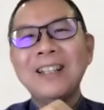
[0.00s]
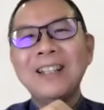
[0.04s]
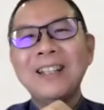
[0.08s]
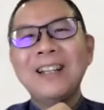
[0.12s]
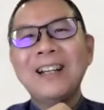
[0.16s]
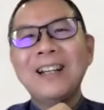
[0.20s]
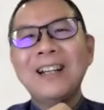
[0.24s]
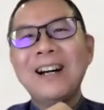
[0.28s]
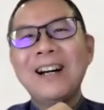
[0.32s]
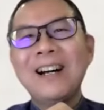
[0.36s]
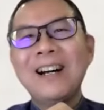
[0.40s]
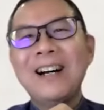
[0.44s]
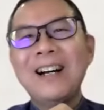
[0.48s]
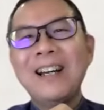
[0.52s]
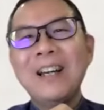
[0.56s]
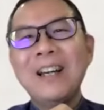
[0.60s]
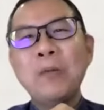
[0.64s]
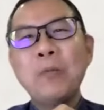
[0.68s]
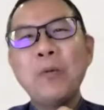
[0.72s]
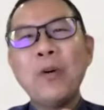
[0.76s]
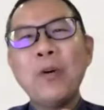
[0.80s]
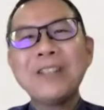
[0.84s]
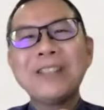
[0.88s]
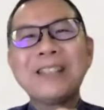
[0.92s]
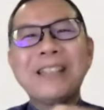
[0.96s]

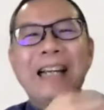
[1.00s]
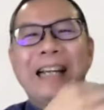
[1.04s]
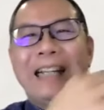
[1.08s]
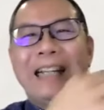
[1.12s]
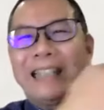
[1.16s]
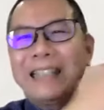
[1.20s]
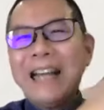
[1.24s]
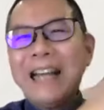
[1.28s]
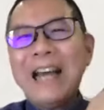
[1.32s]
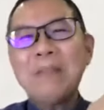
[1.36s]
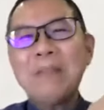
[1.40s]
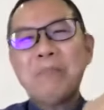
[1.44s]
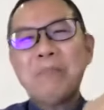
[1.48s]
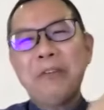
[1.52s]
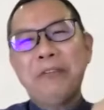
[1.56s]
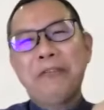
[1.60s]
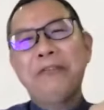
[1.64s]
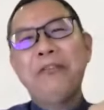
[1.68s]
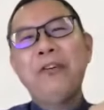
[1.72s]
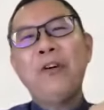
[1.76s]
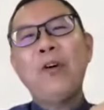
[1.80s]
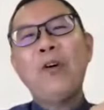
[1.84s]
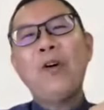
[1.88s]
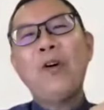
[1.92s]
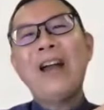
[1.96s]
It was like that
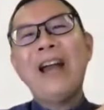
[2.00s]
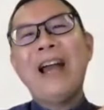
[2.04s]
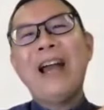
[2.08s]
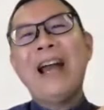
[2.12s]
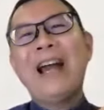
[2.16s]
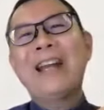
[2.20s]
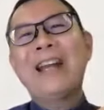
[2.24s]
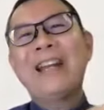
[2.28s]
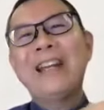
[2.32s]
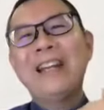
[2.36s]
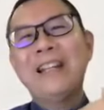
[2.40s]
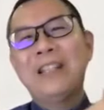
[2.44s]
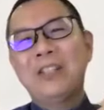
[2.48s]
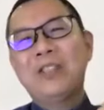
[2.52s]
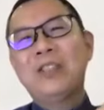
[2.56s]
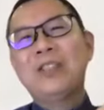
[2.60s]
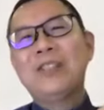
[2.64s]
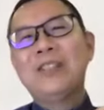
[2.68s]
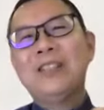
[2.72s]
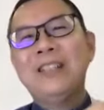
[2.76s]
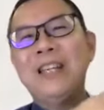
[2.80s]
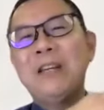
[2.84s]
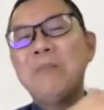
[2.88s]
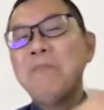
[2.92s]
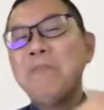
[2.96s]
before, and
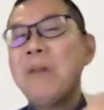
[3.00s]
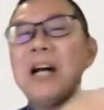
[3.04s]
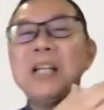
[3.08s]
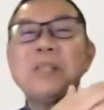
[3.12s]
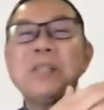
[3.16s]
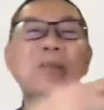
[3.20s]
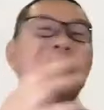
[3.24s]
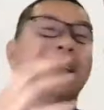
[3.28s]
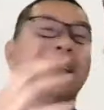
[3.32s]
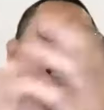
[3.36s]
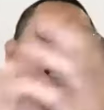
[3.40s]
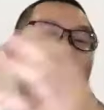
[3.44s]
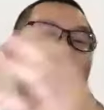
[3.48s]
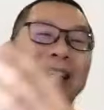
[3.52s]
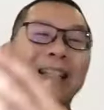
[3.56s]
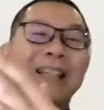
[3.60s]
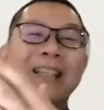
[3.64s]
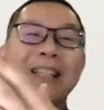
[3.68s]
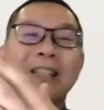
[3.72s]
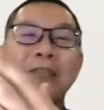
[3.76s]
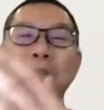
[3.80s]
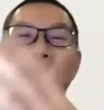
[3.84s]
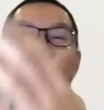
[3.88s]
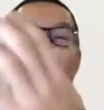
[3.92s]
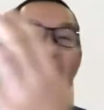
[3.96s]
it must be like
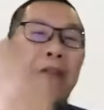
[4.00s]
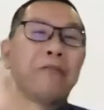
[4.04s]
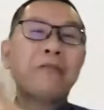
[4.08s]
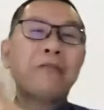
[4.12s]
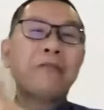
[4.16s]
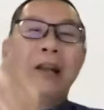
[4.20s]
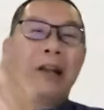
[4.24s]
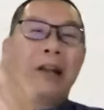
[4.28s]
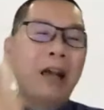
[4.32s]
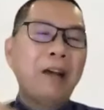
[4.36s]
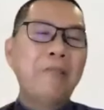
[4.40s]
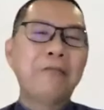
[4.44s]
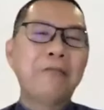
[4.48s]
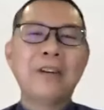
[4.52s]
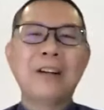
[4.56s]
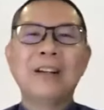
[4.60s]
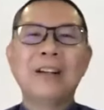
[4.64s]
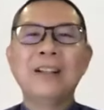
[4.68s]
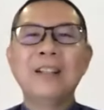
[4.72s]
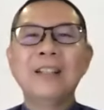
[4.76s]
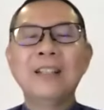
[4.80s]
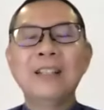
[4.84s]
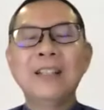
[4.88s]
this forever and ever.